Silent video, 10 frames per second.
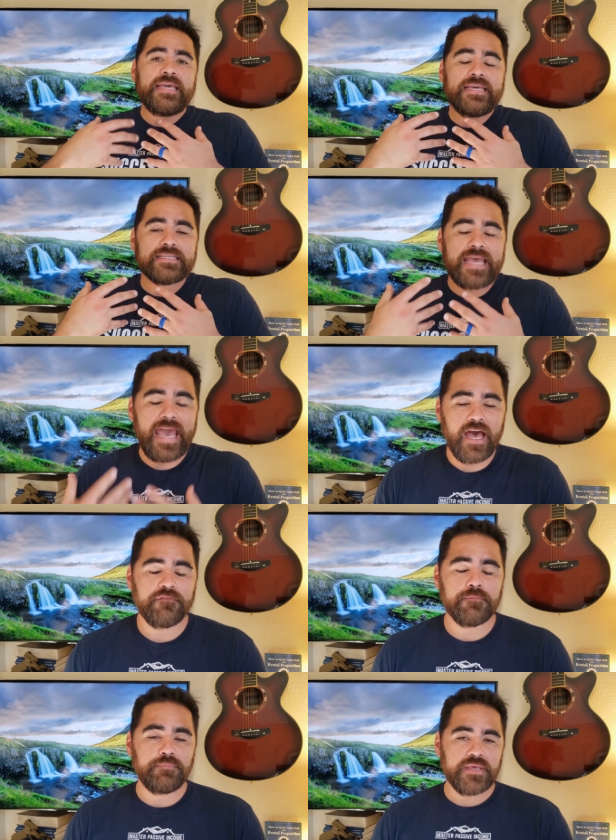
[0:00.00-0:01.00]
is
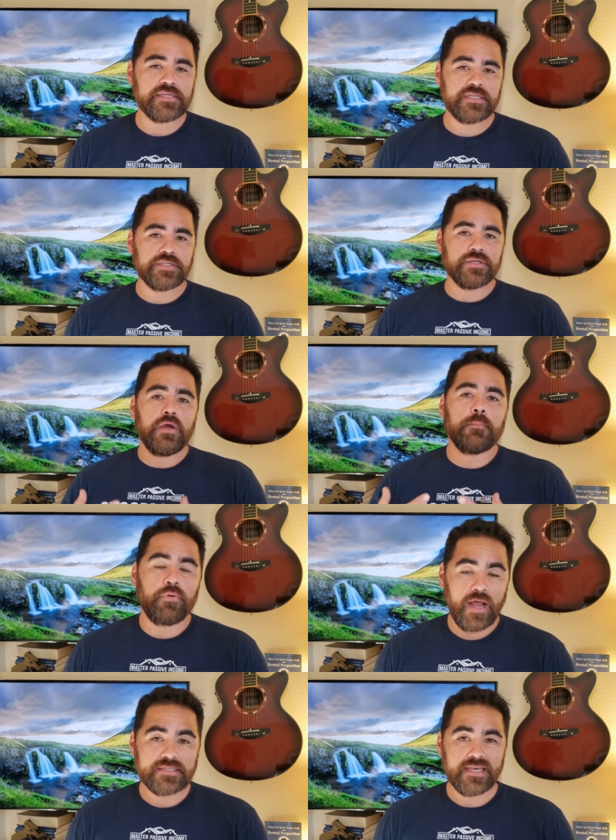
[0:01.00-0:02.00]
have business
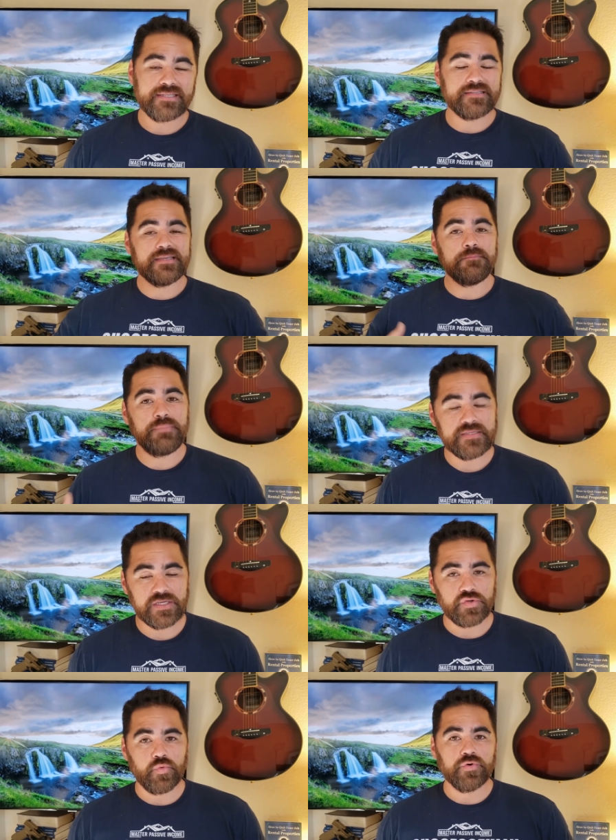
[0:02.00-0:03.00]
processes and
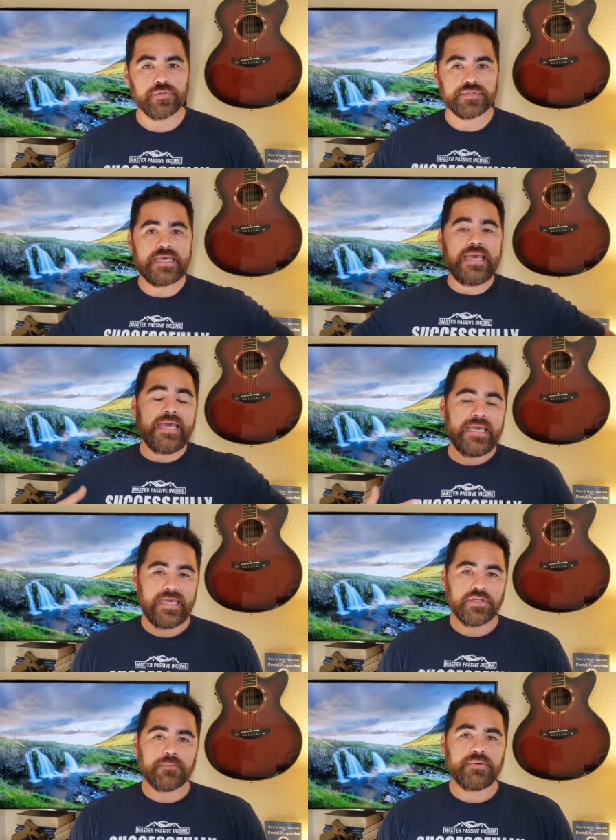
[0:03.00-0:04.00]
business rules
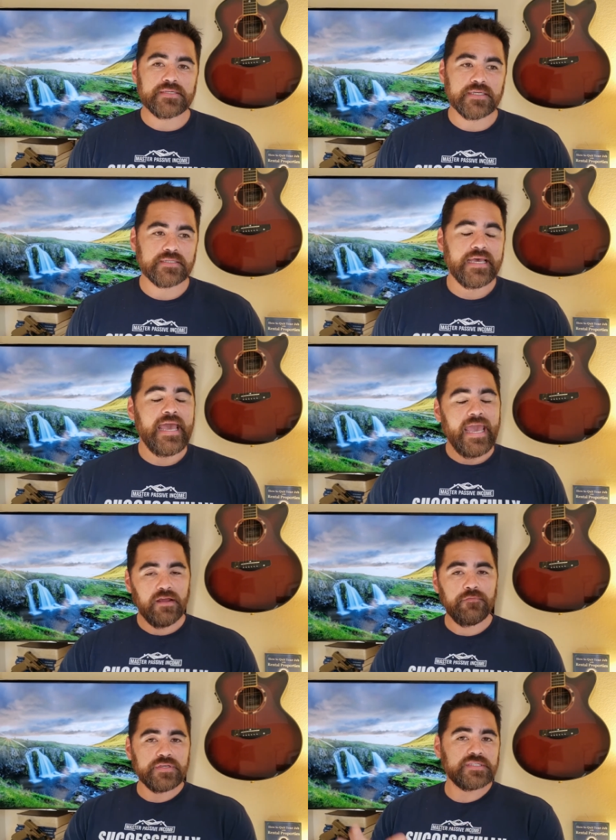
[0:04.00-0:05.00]
in your business.
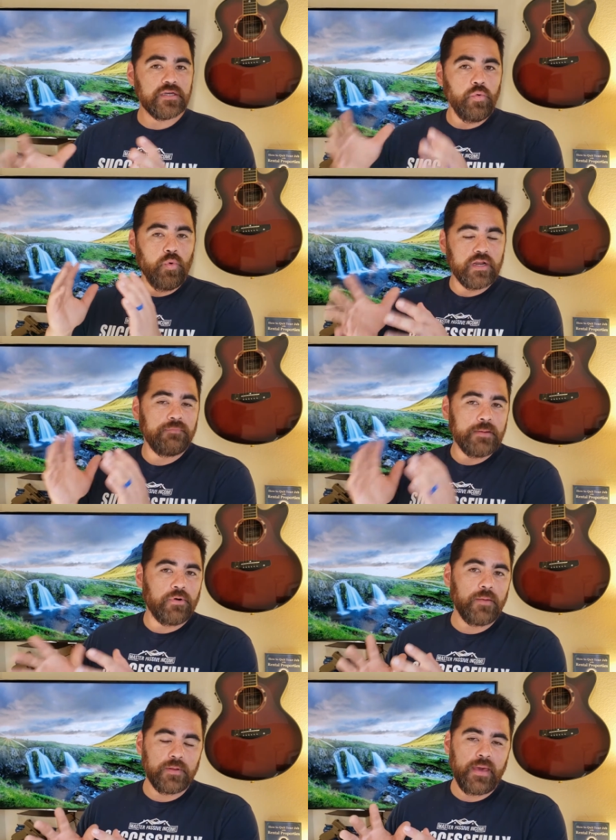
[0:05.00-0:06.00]
Every single one of my
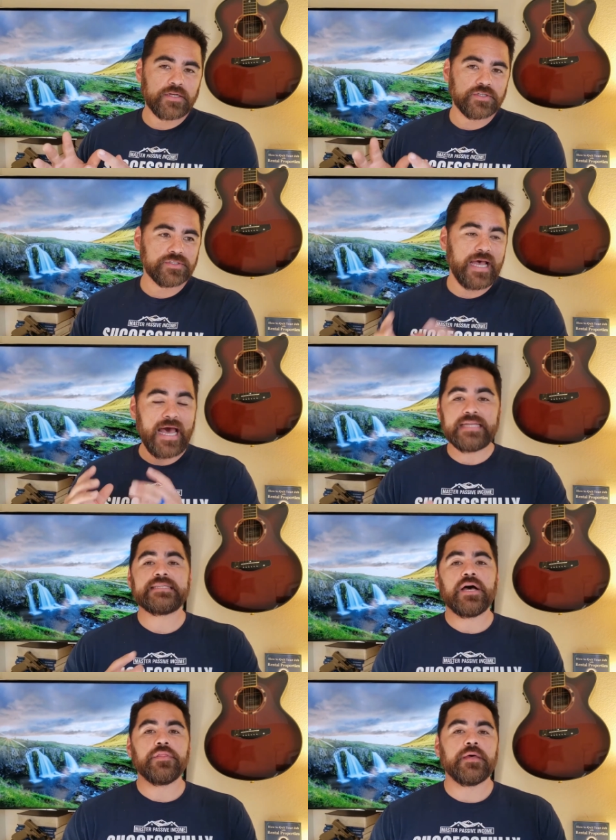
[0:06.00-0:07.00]
property managers, I
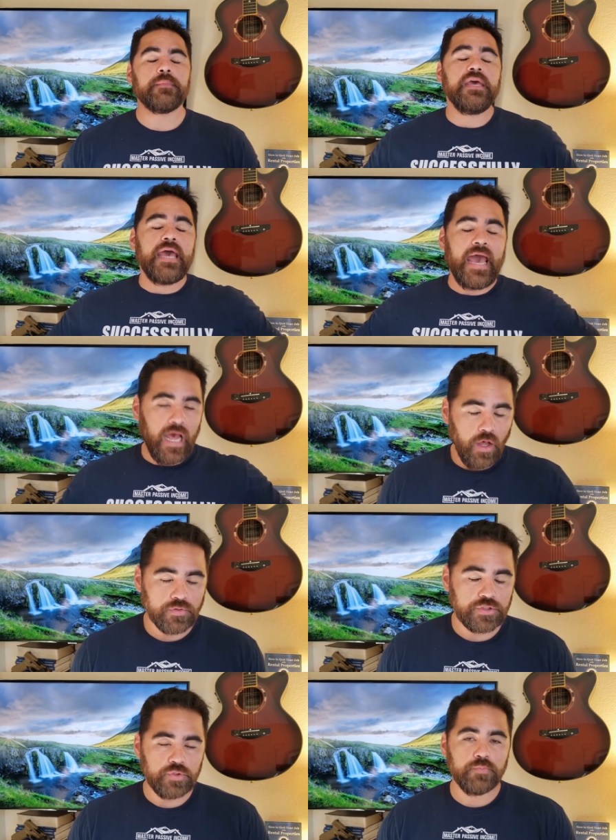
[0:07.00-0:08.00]
tell them how
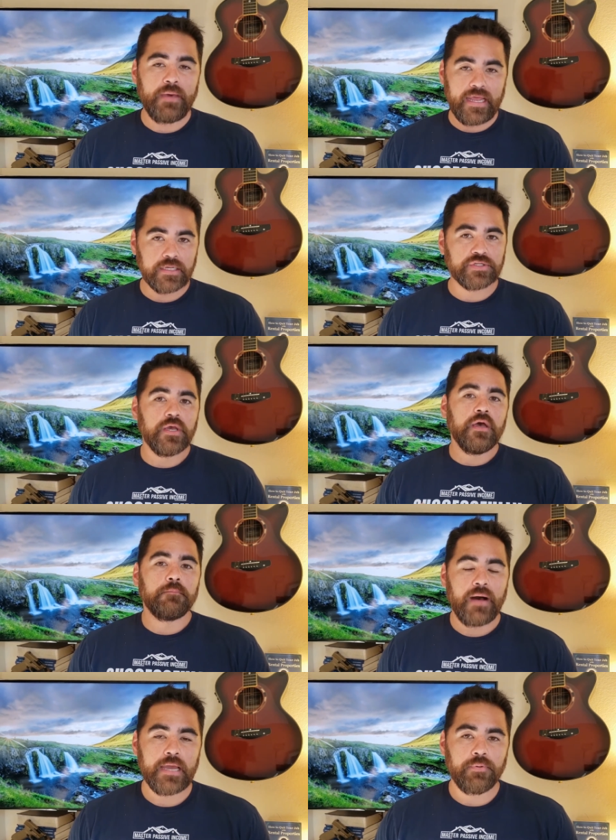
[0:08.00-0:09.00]
to manage
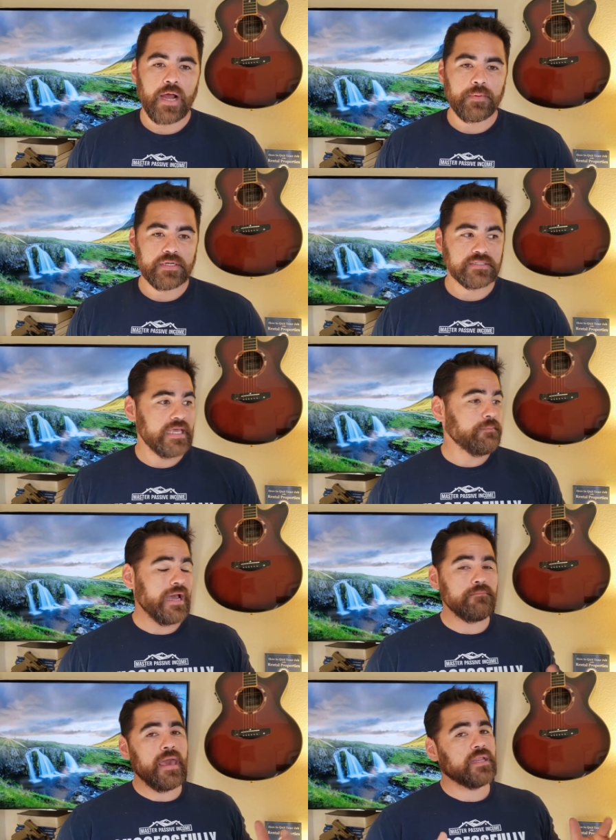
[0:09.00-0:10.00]
my properties. They
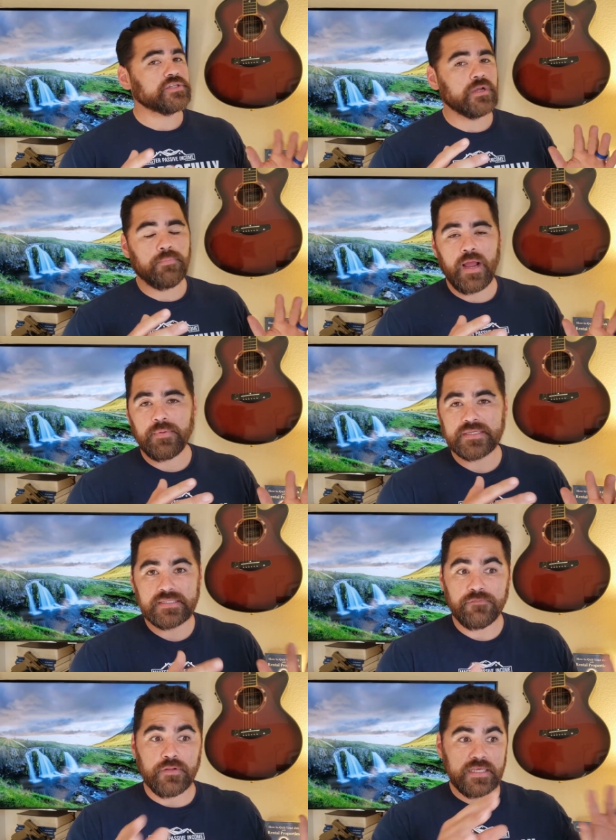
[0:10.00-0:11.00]
might manage their properties
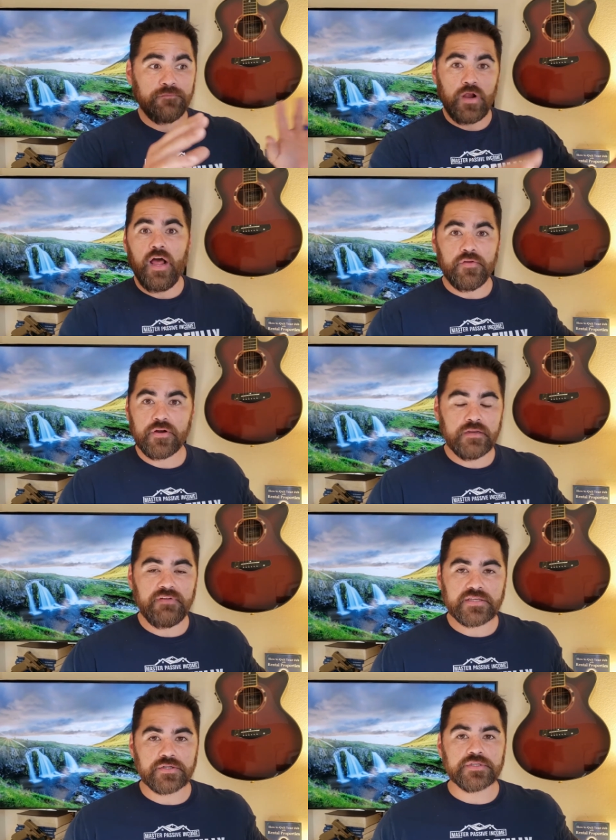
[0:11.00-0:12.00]
differently for other
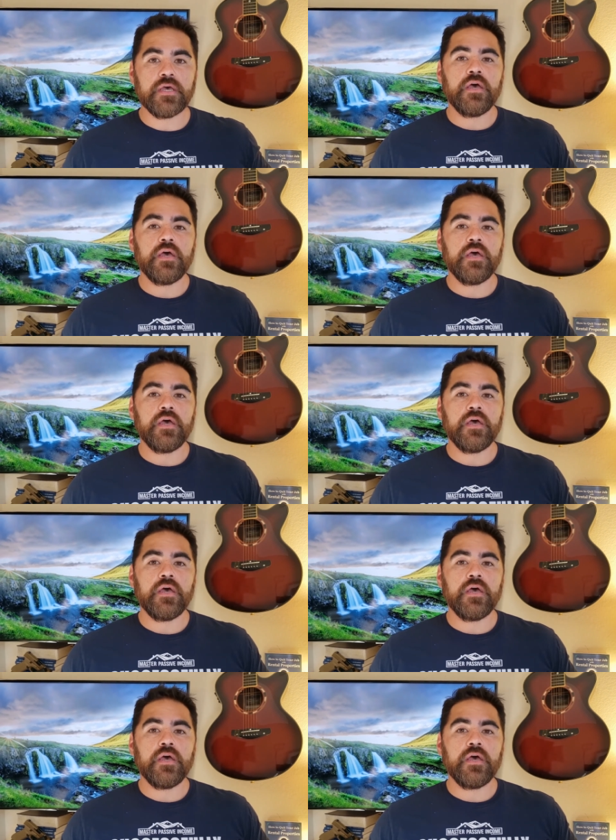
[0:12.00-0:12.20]
investors,